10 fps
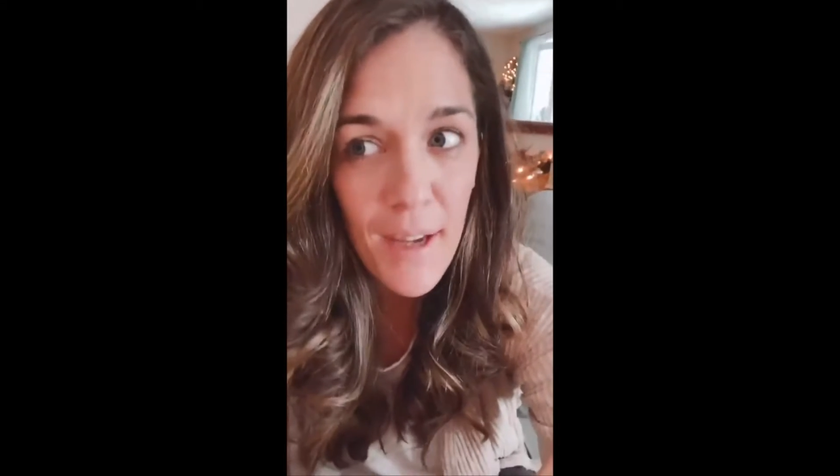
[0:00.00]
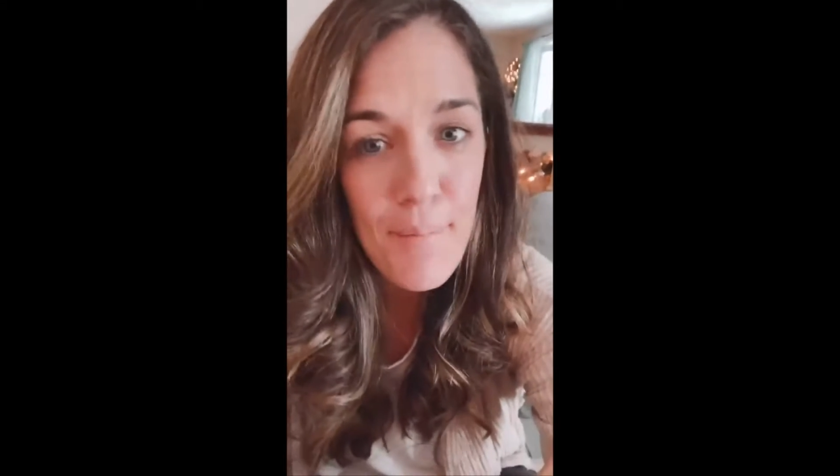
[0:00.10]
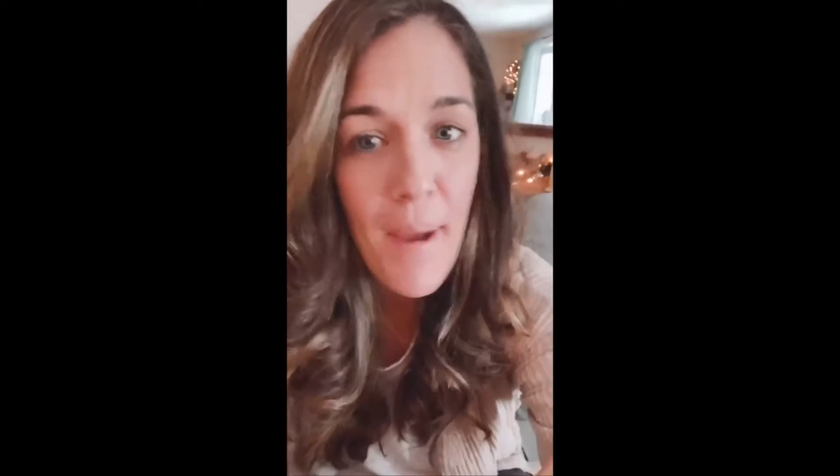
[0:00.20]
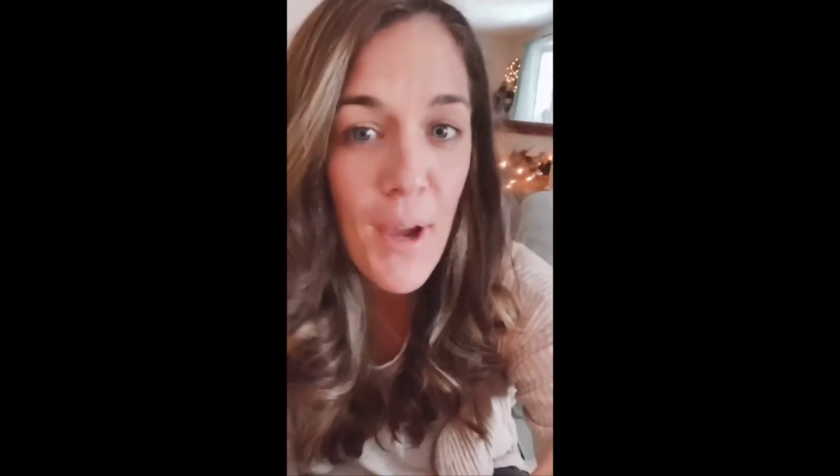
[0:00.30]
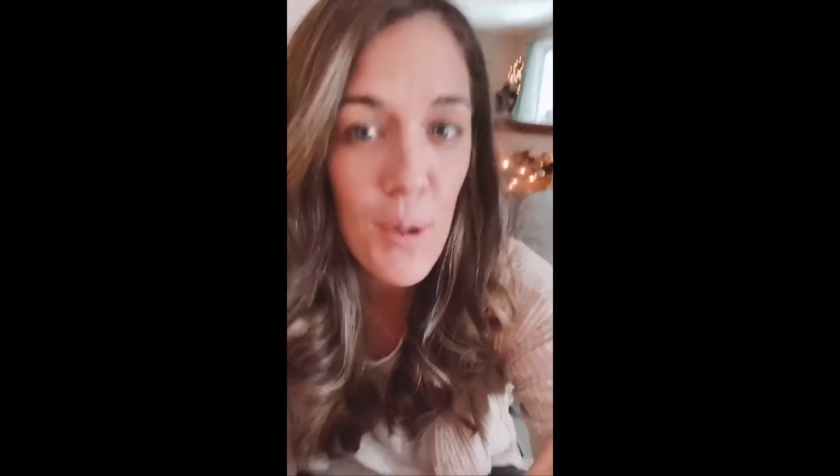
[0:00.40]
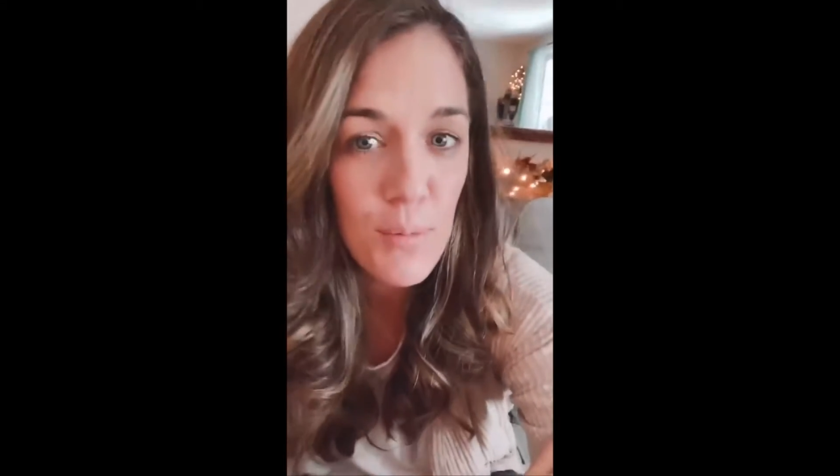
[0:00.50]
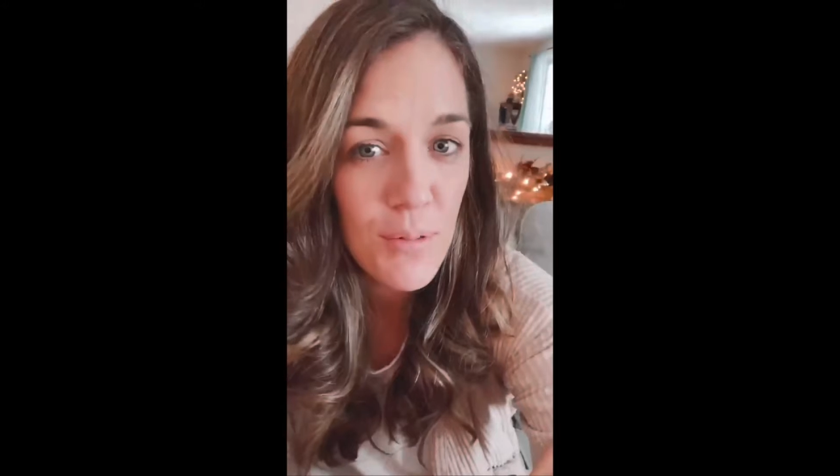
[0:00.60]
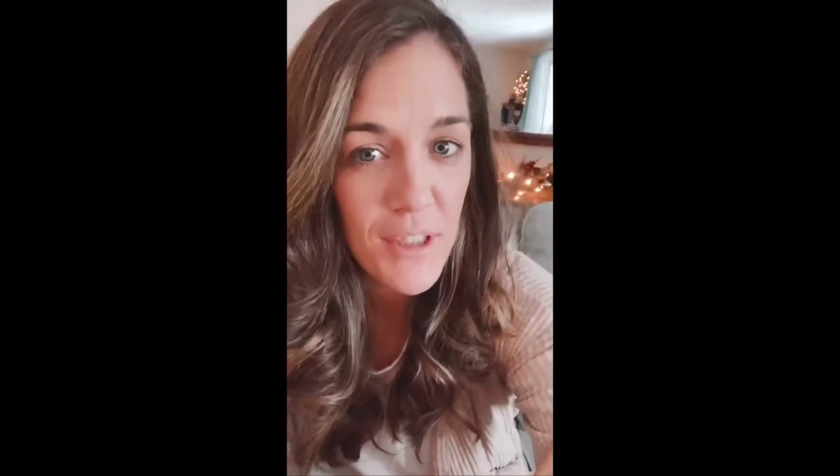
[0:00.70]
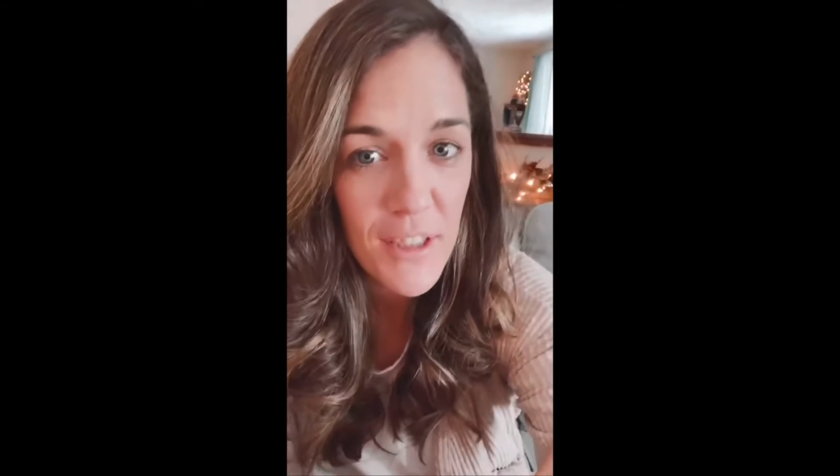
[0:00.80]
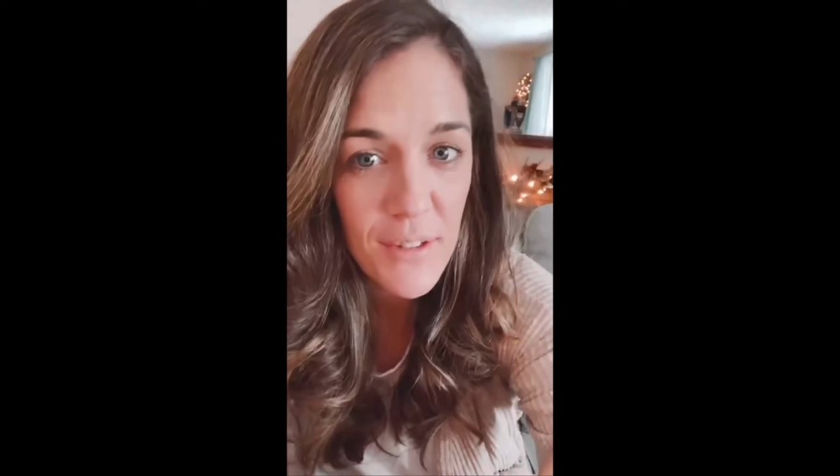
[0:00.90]
my hope for
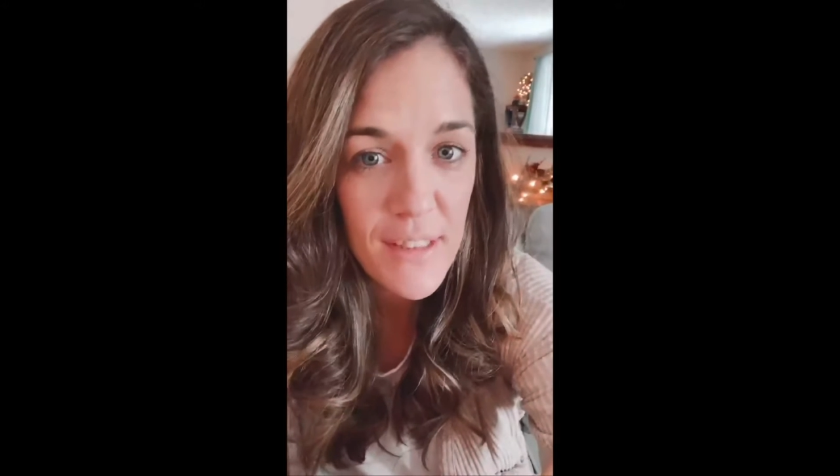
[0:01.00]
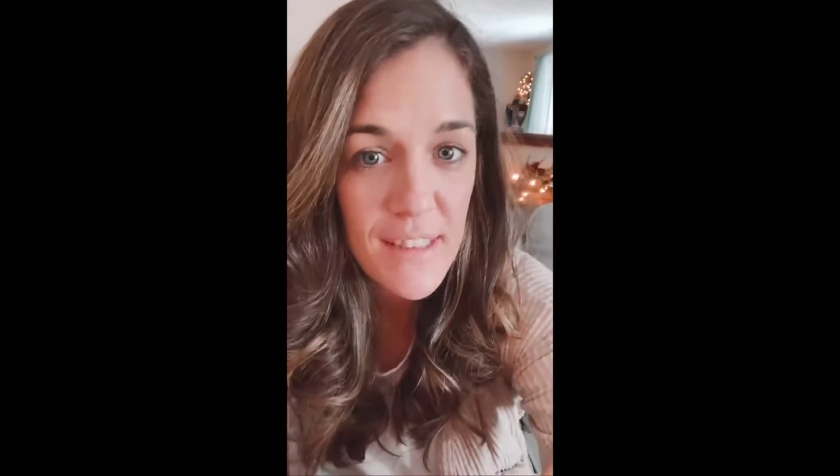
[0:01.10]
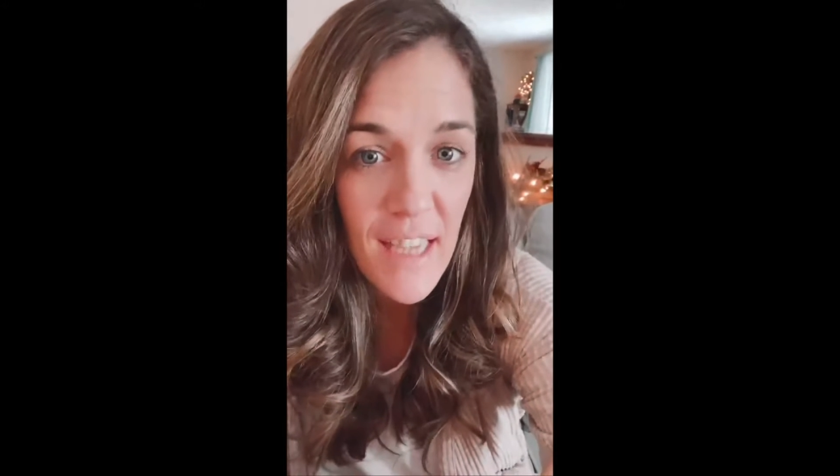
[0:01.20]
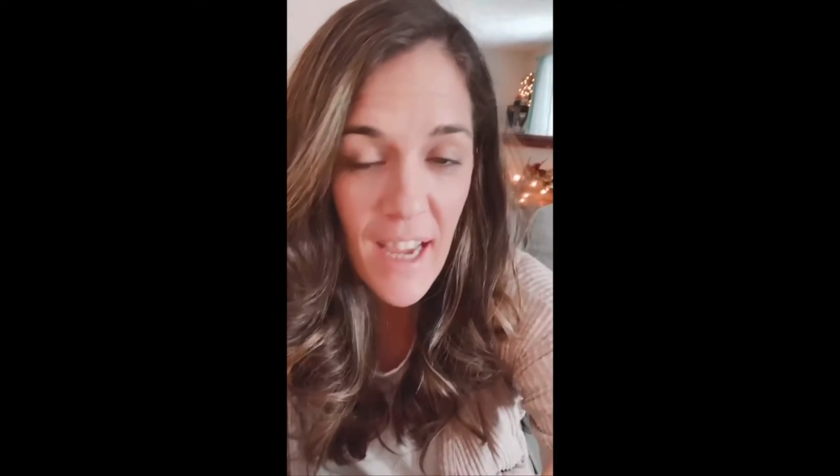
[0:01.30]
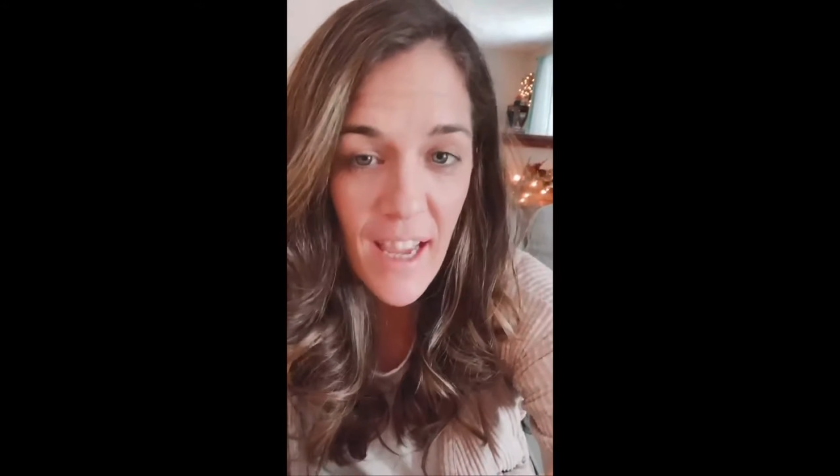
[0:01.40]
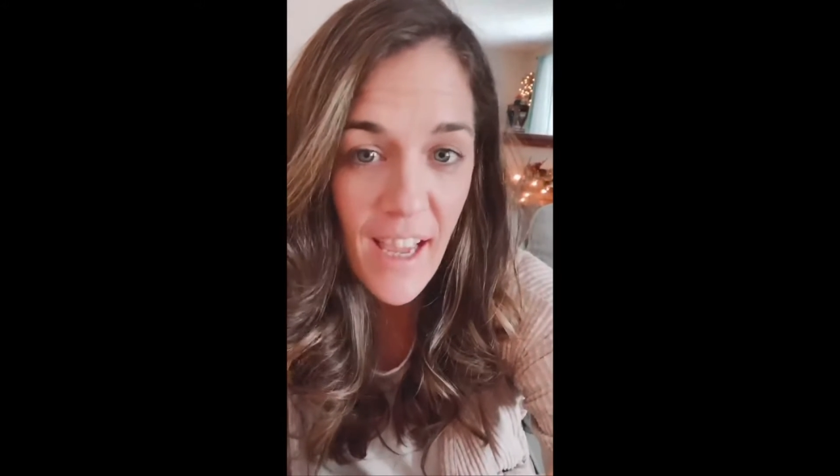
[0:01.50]
you is that